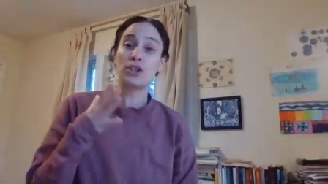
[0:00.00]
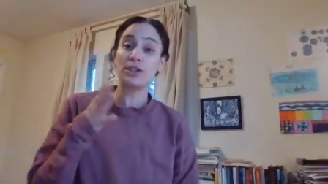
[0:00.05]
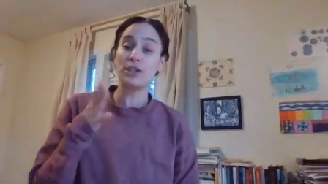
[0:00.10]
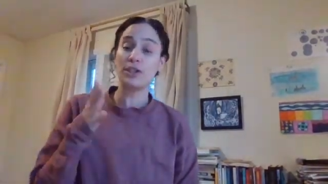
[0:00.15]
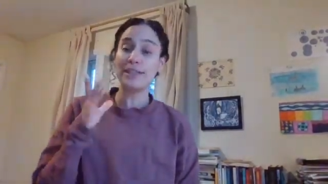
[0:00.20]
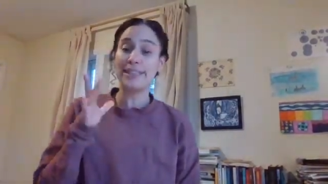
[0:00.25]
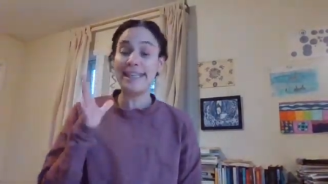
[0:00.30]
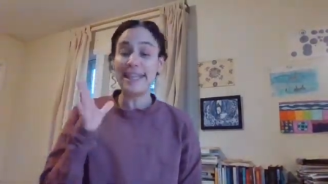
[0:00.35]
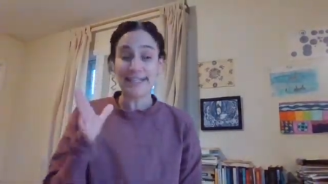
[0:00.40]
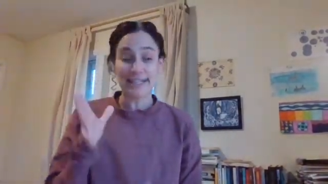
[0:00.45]

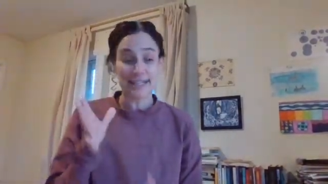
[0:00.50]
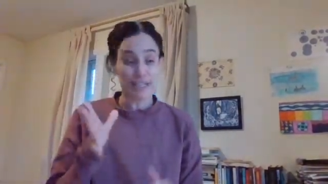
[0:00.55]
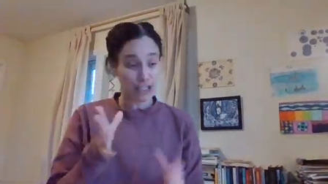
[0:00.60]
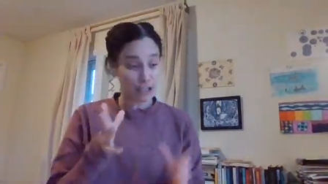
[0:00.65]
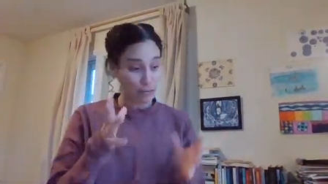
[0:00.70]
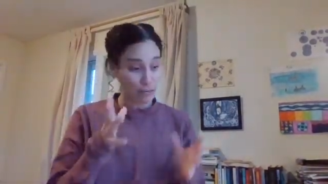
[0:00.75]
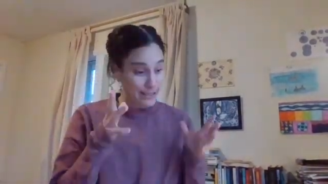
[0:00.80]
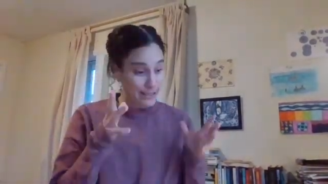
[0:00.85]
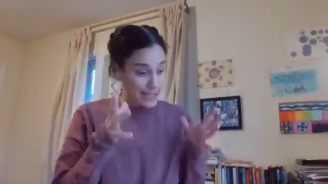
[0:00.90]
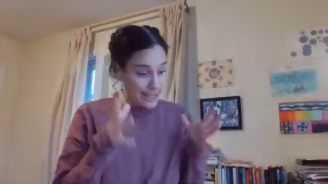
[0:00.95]
Yes, to
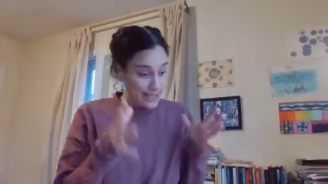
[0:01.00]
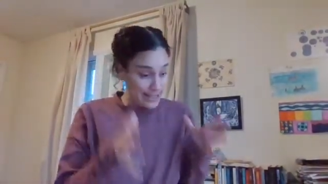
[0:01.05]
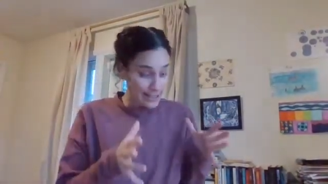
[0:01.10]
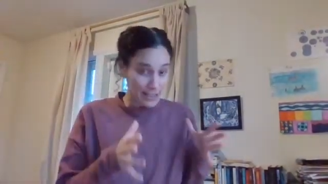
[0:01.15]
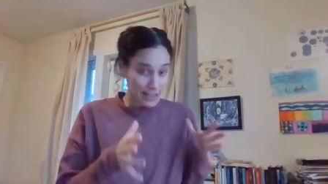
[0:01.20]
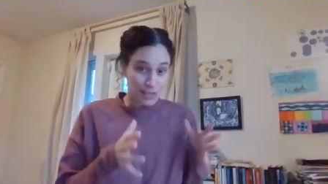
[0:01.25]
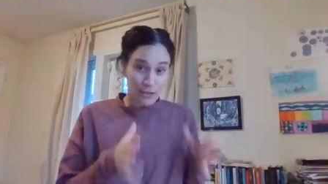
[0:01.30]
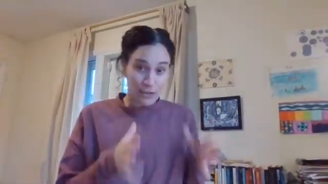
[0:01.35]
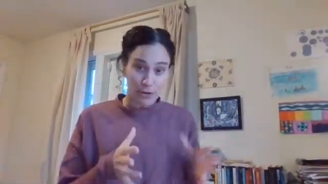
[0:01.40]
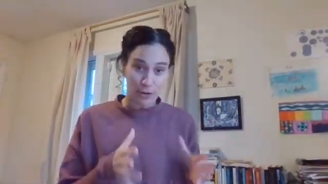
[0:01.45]
gain
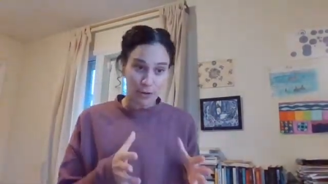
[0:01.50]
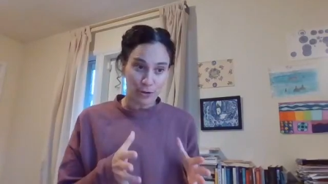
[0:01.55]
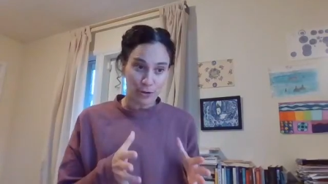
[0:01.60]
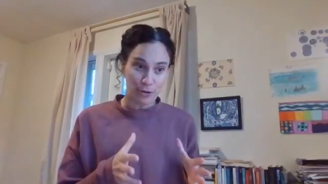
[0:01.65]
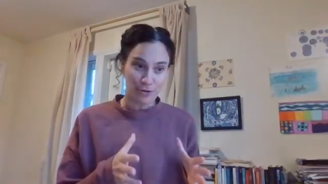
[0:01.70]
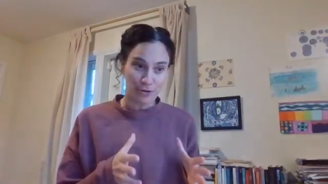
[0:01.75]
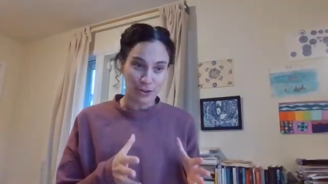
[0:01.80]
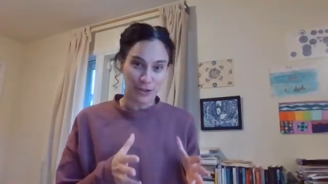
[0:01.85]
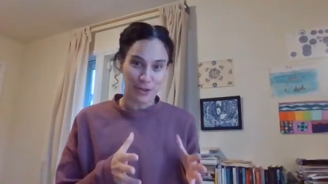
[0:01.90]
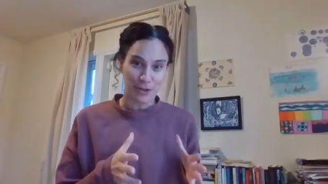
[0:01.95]
control
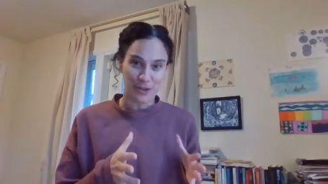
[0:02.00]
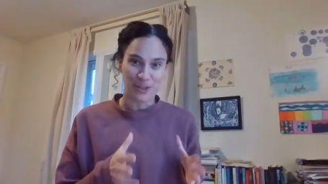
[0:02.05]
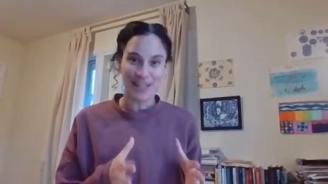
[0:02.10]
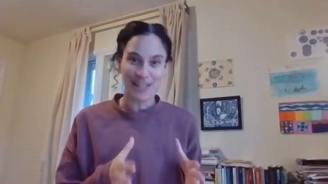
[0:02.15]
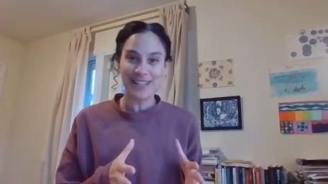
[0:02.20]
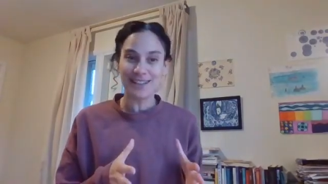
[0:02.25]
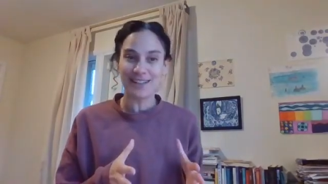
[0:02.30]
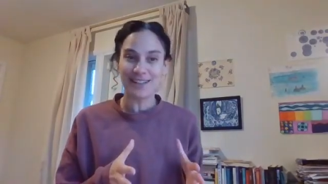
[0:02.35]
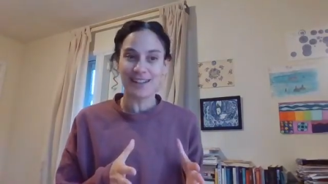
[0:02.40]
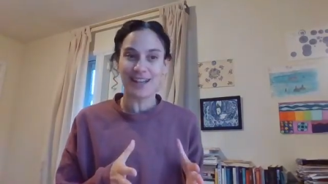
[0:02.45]
over your
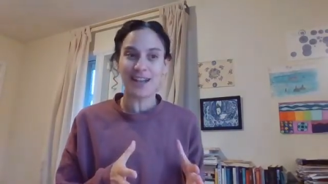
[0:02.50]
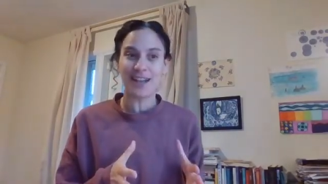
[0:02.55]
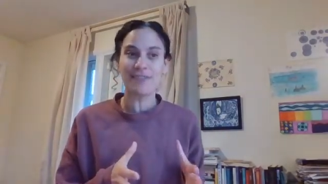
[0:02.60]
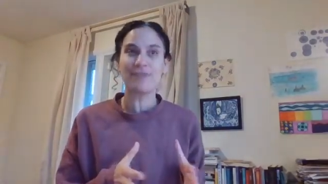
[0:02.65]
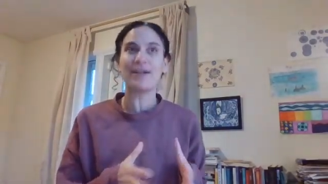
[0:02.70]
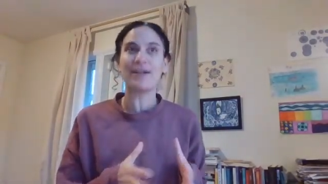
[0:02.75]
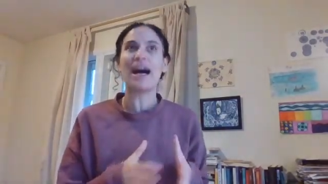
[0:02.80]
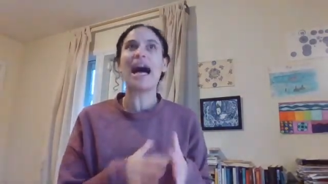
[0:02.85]
writing life,